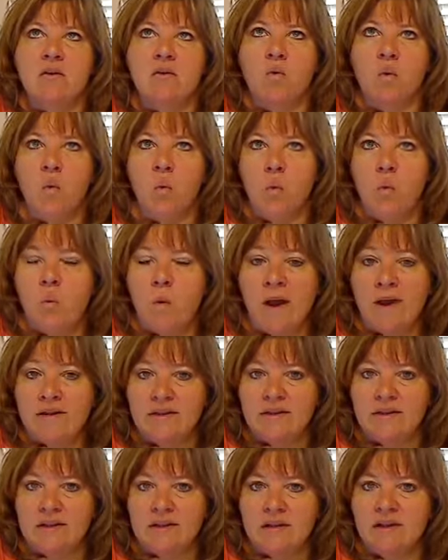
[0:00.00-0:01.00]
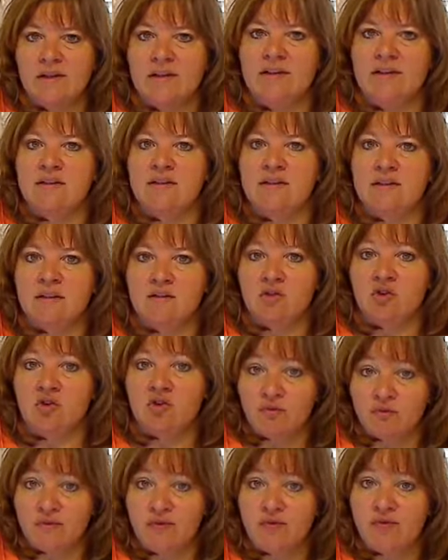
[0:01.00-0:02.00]
what is
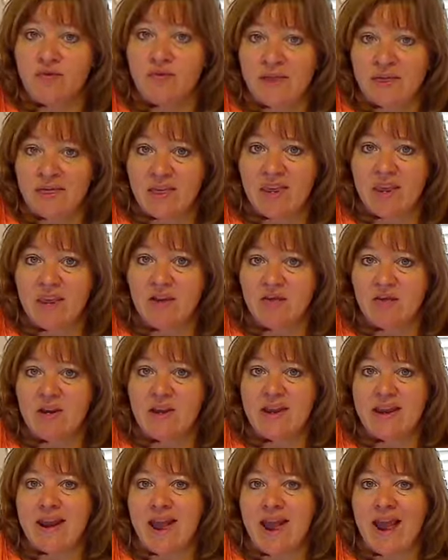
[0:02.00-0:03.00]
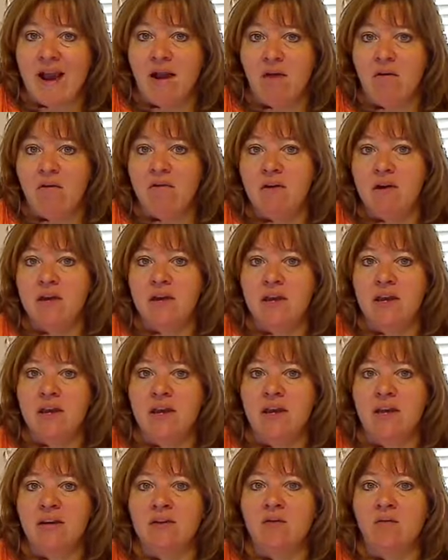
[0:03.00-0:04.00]
true in the here and now
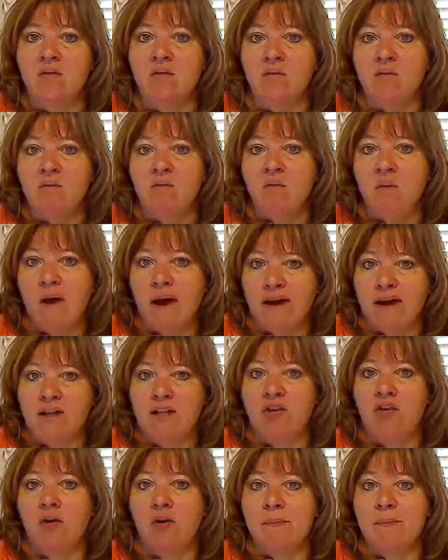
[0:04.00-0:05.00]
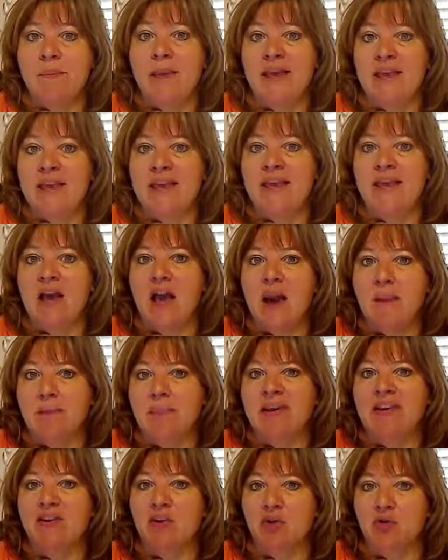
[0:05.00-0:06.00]
and what you're making up
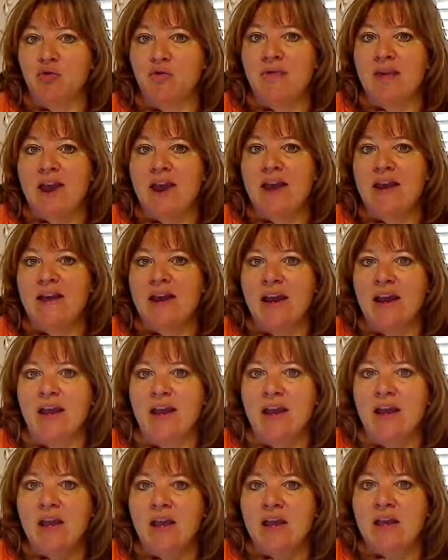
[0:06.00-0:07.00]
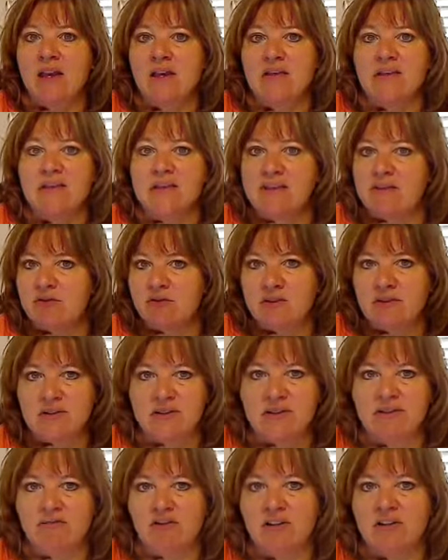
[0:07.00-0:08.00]
and creating. It doesn't know the
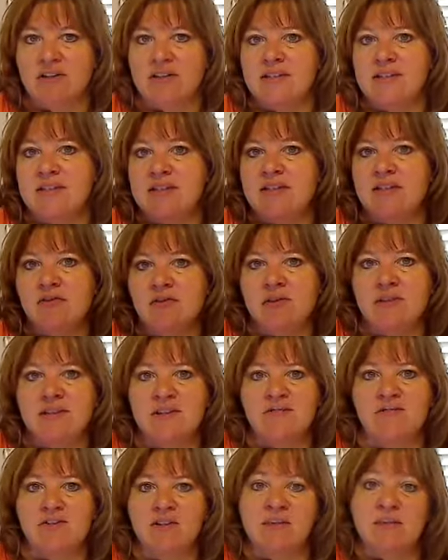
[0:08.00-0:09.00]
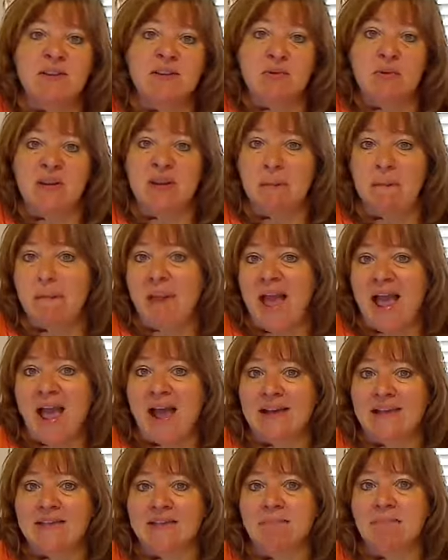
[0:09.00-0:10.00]
difference. It doesn't know the difference between a
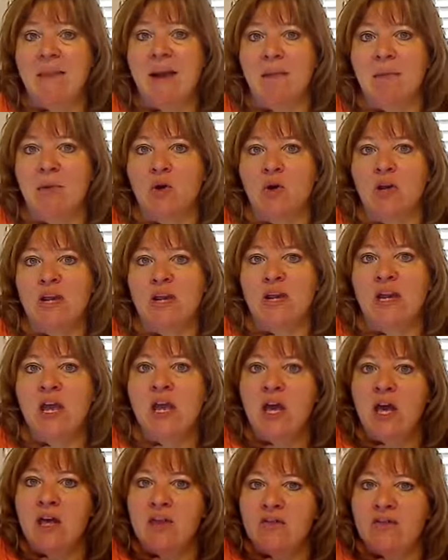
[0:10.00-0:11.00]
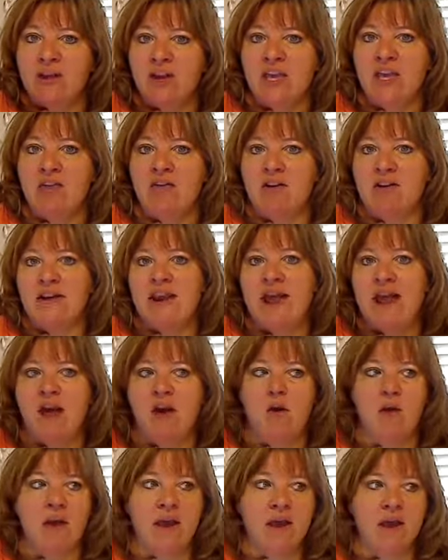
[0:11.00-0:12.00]
past memory, the here and
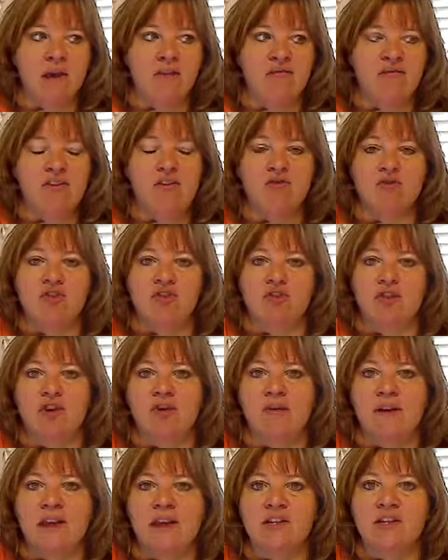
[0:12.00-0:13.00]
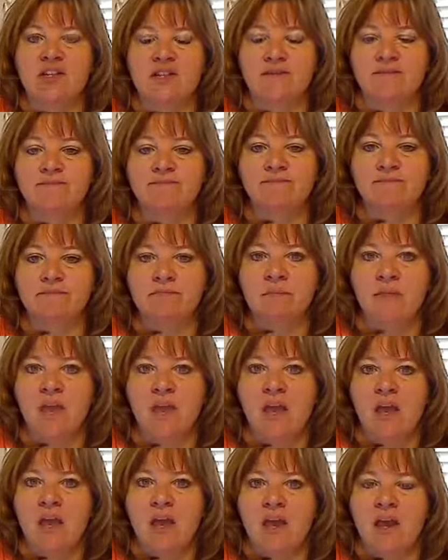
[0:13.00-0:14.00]
now, and a future creation.
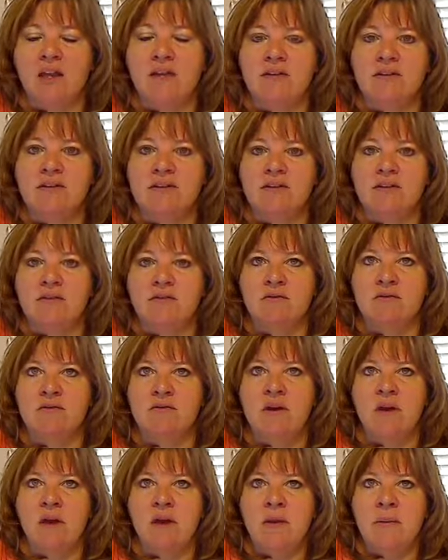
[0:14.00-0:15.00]
And so